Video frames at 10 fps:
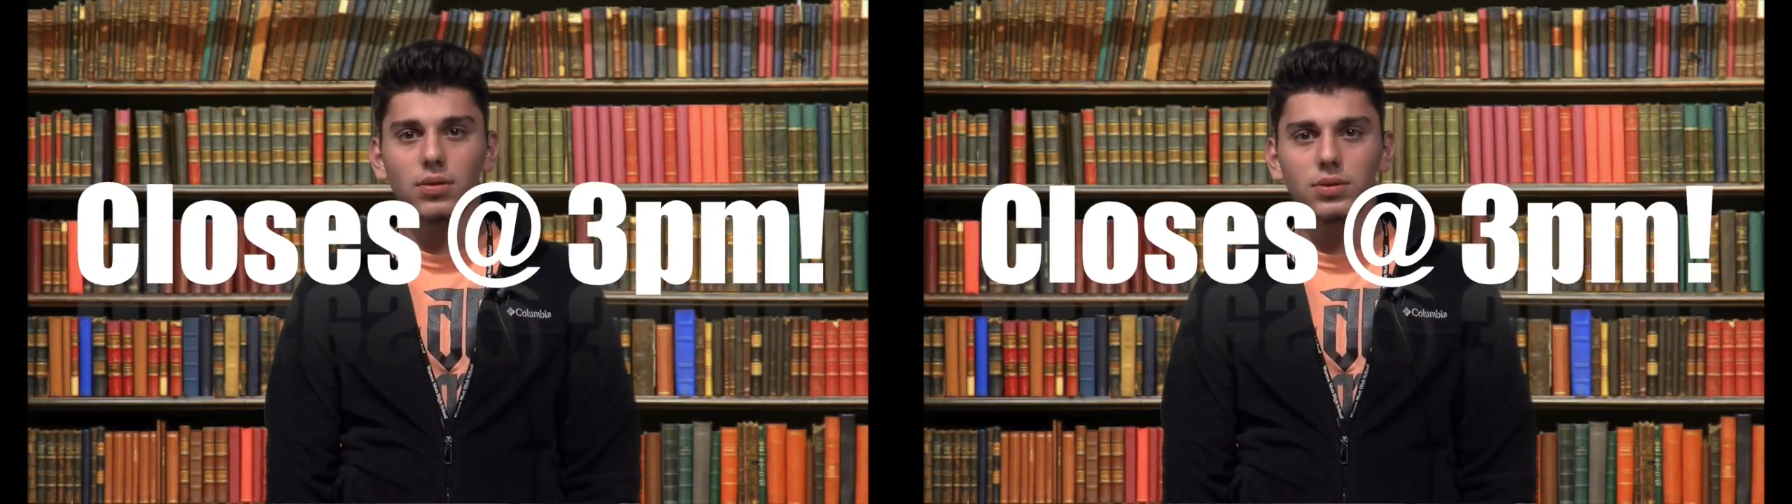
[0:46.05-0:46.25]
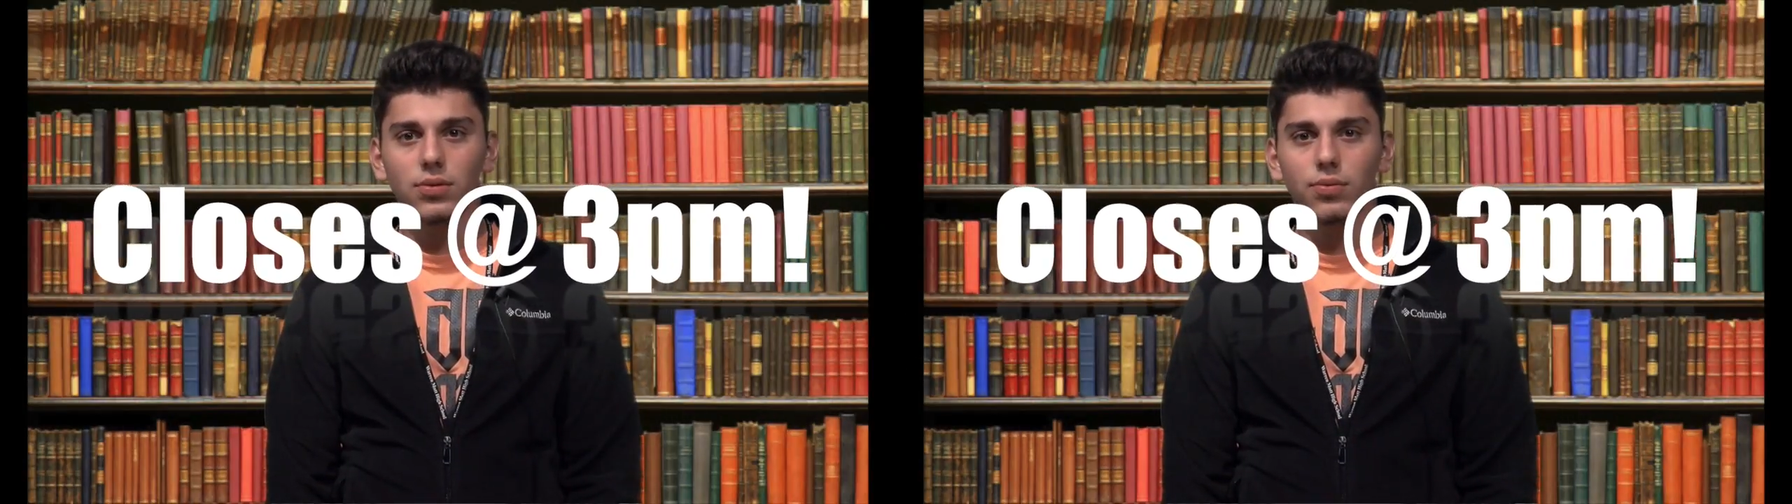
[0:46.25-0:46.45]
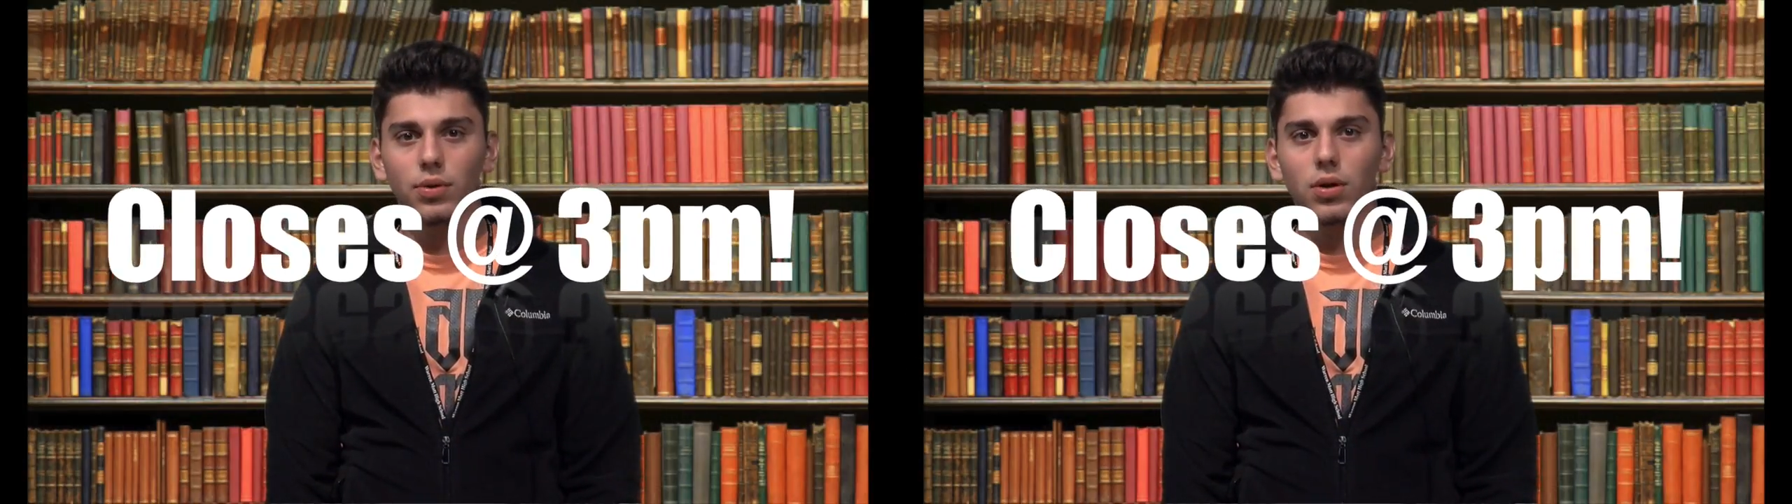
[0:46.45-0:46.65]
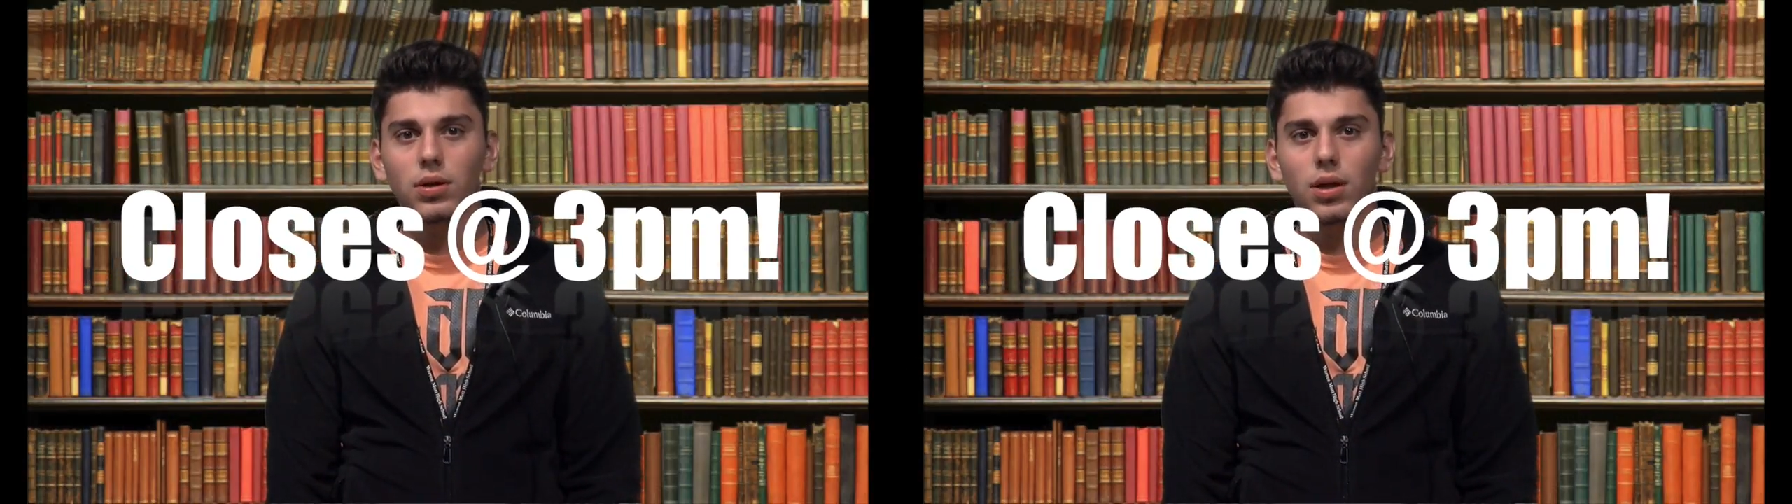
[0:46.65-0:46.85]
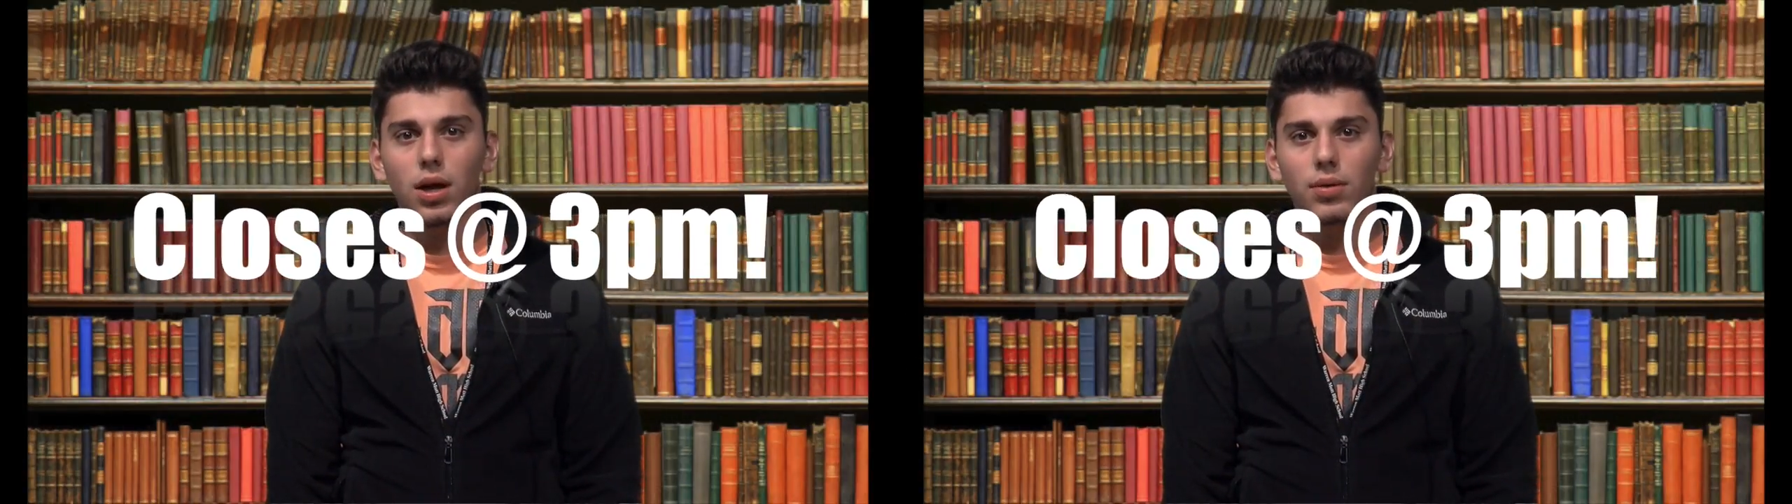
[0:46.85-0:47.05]
until 3
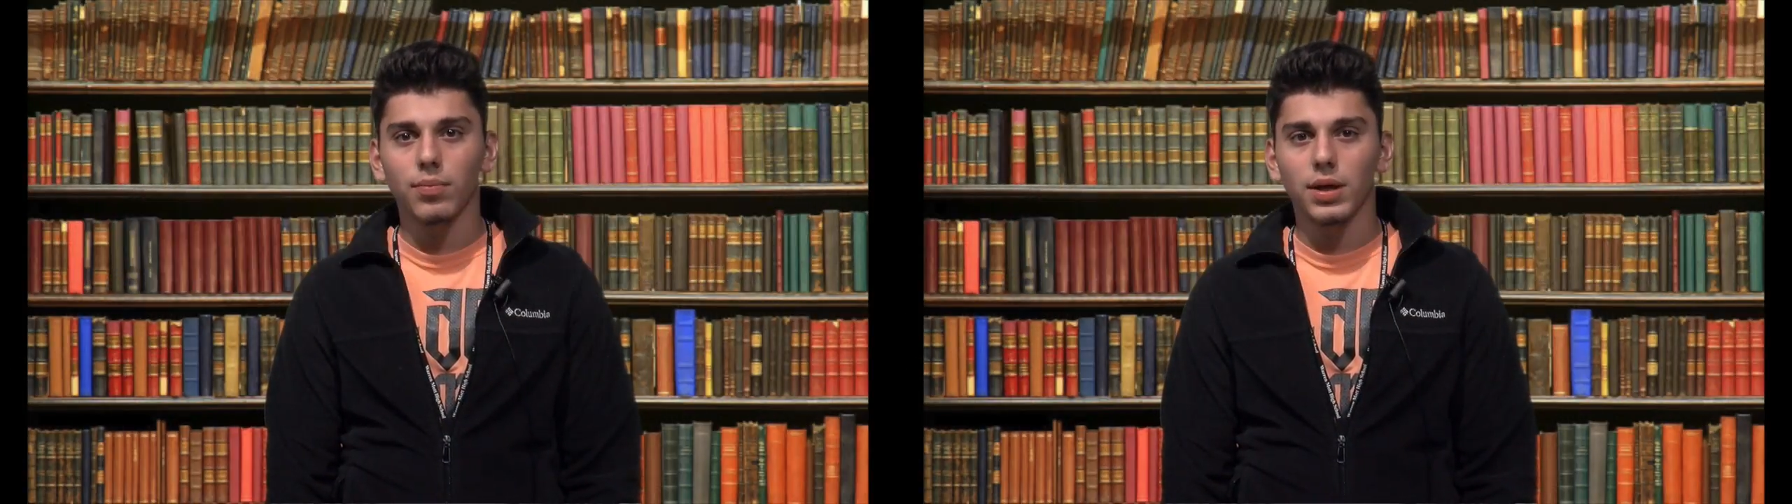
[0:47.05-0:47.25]
o'clock.